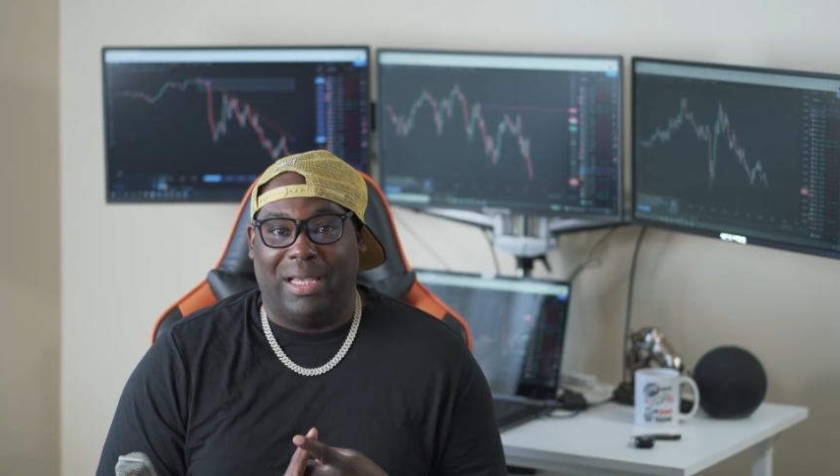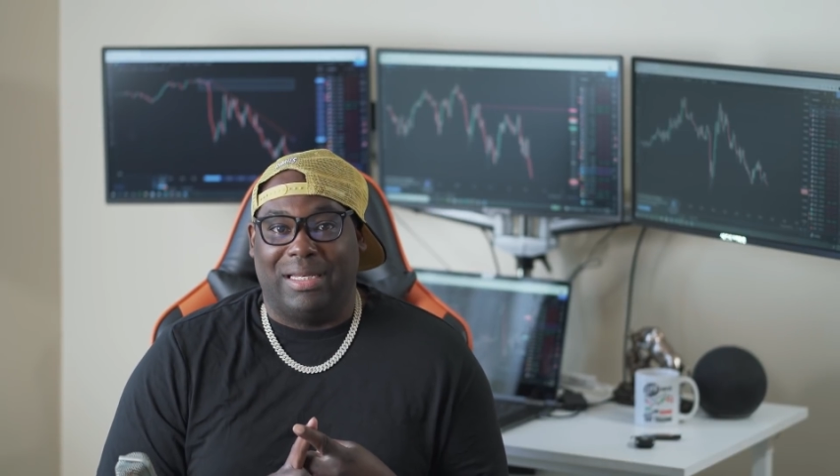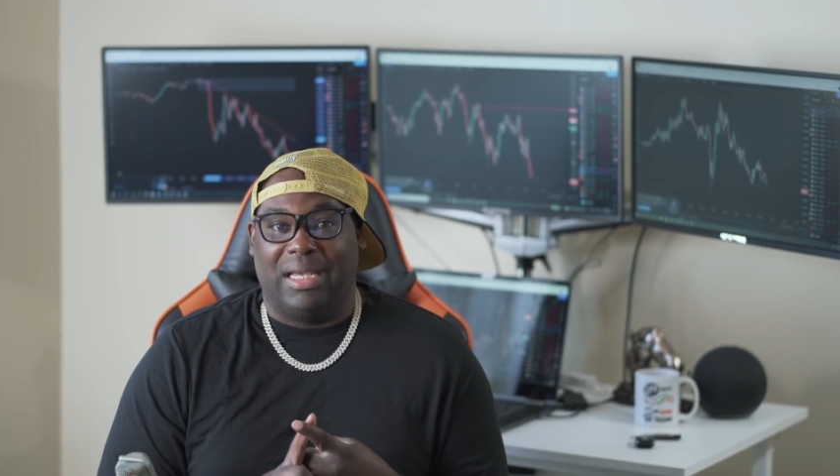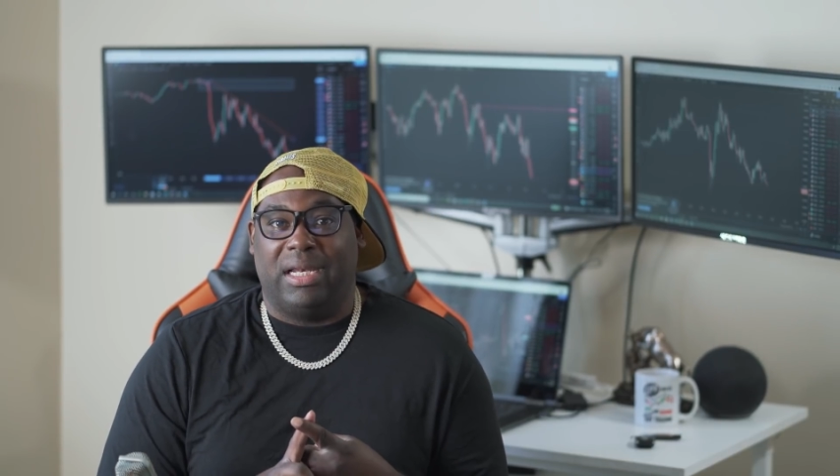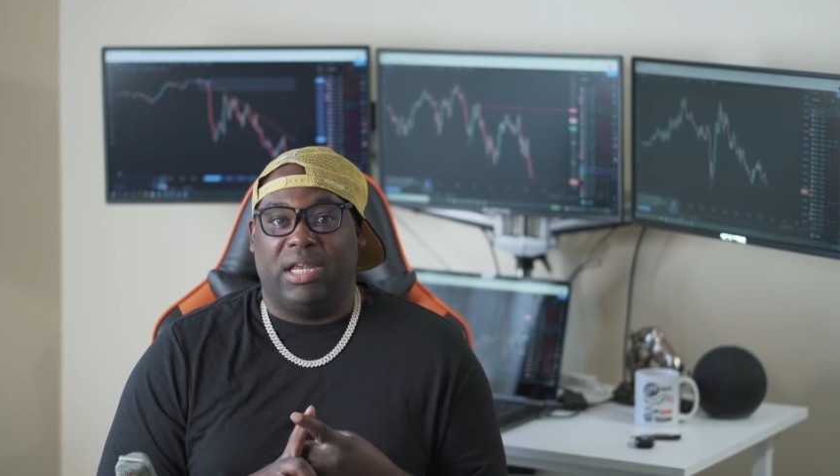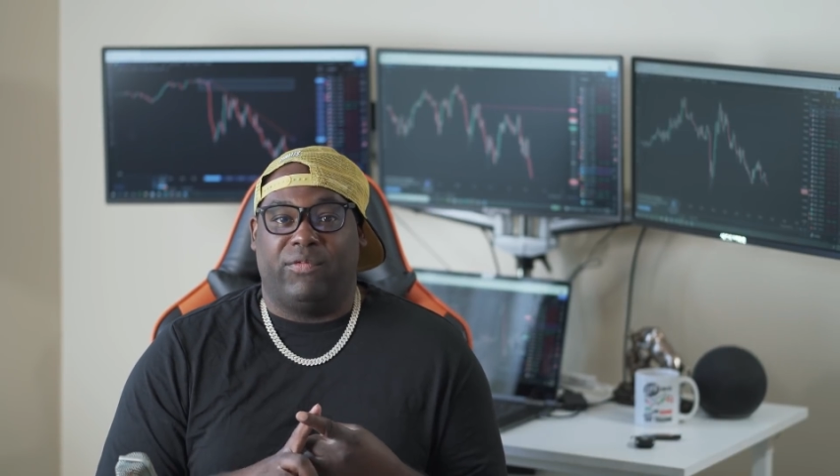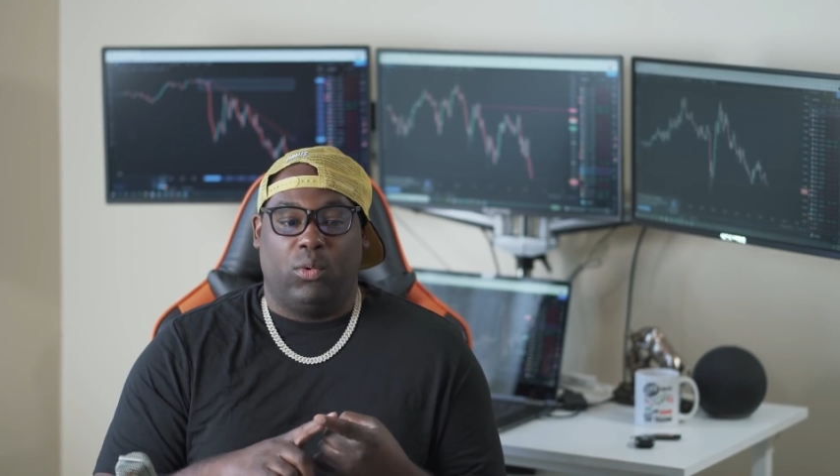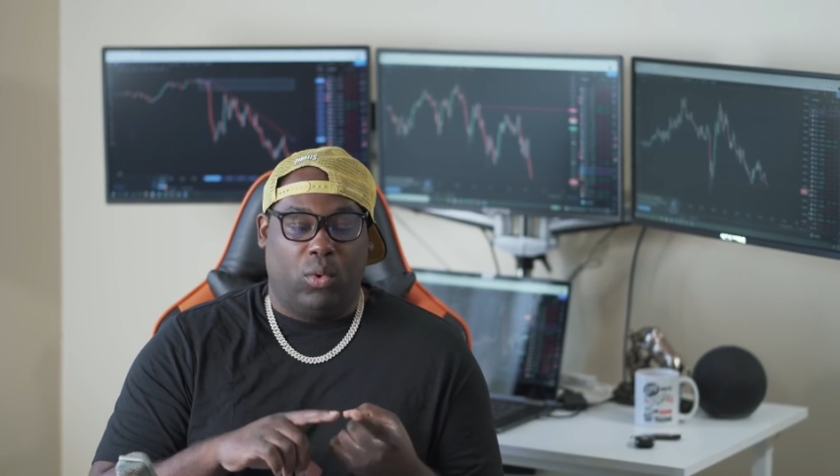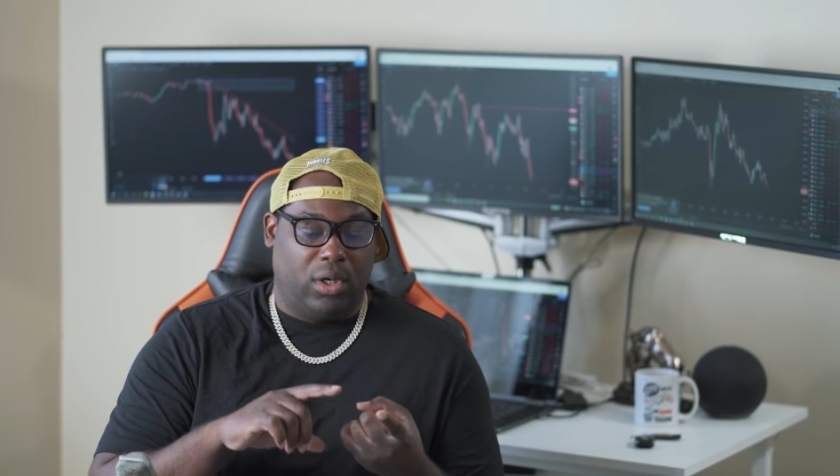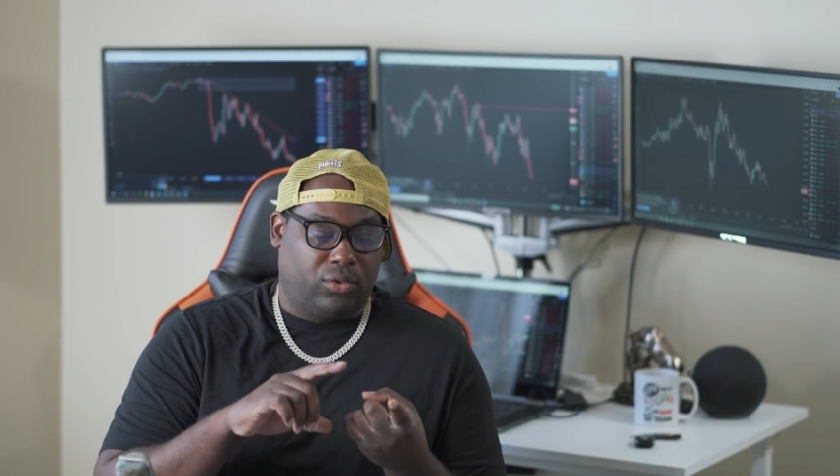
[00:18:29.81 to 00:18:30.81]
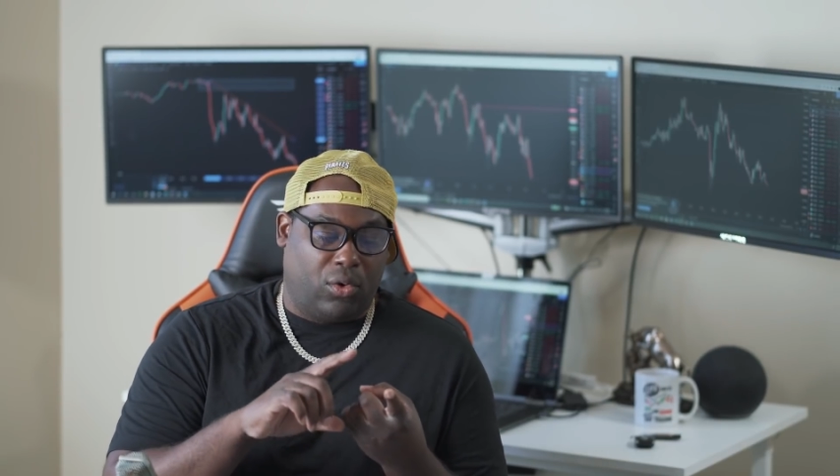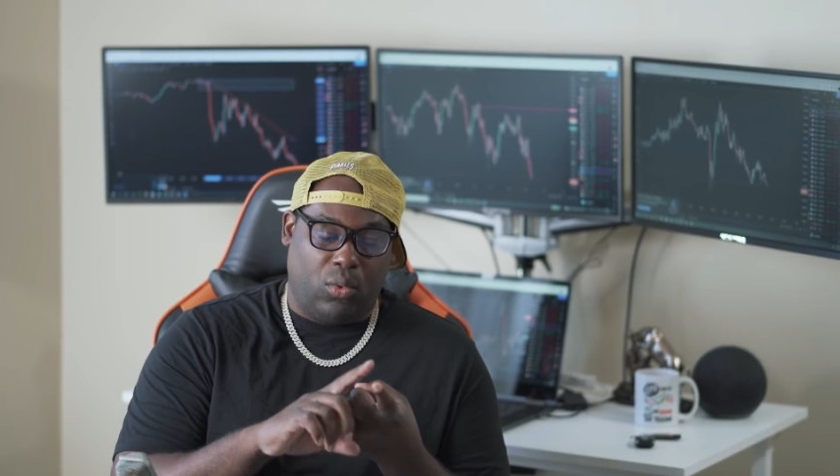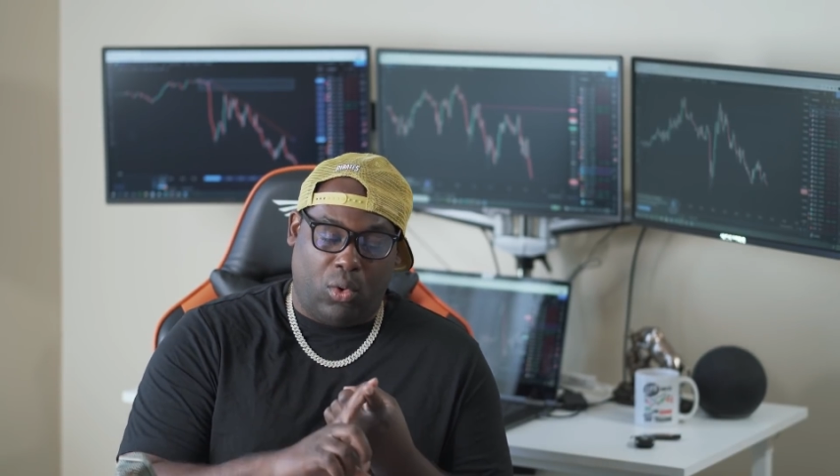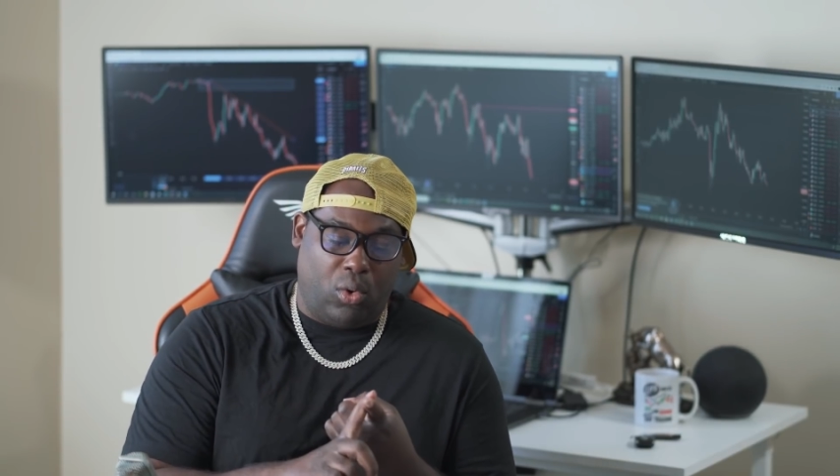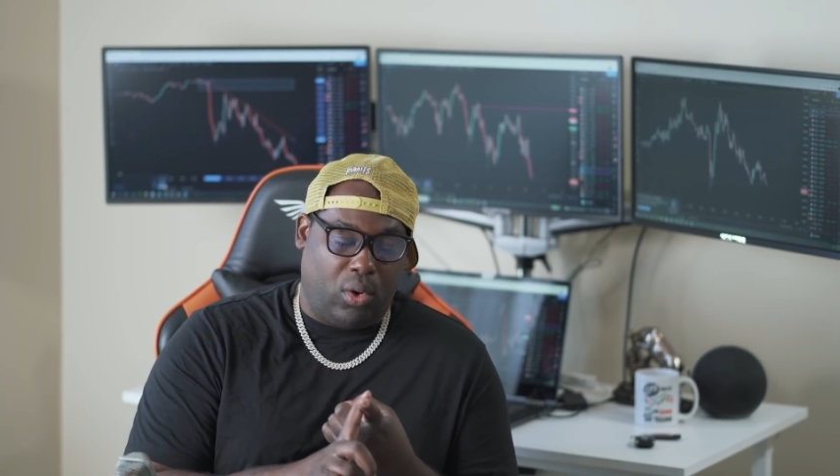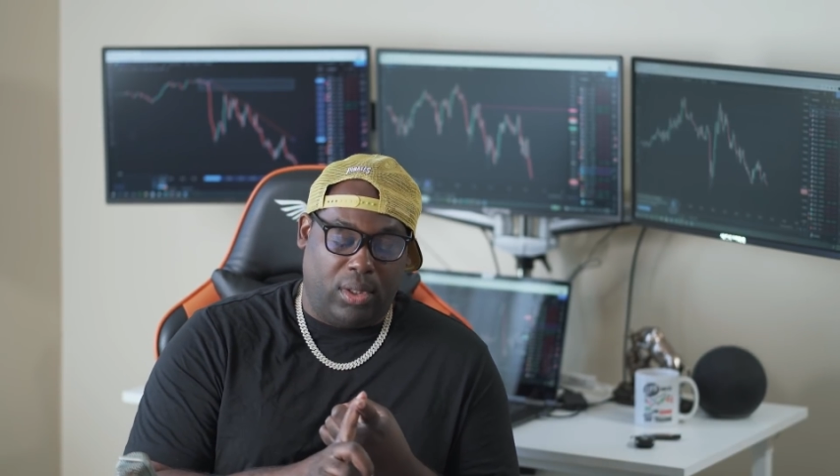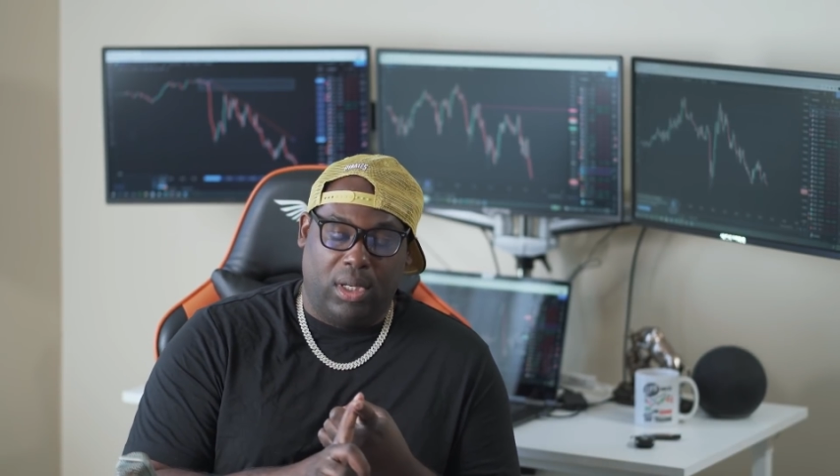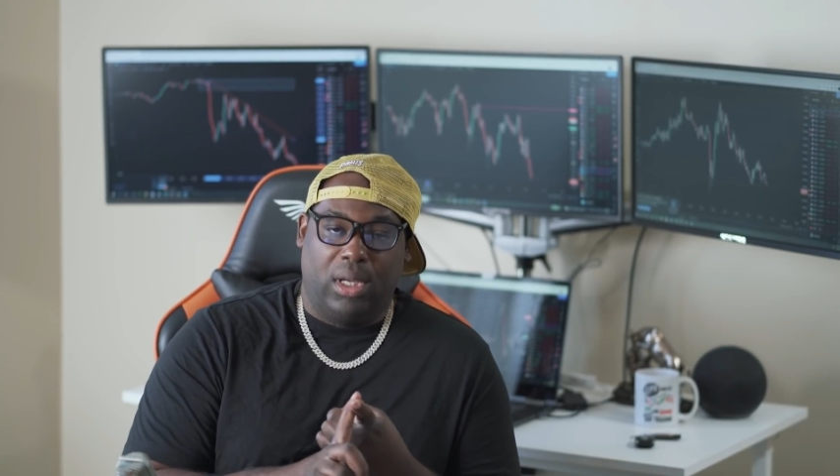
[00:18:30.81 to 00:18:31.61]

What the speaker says: and then if you want to throw on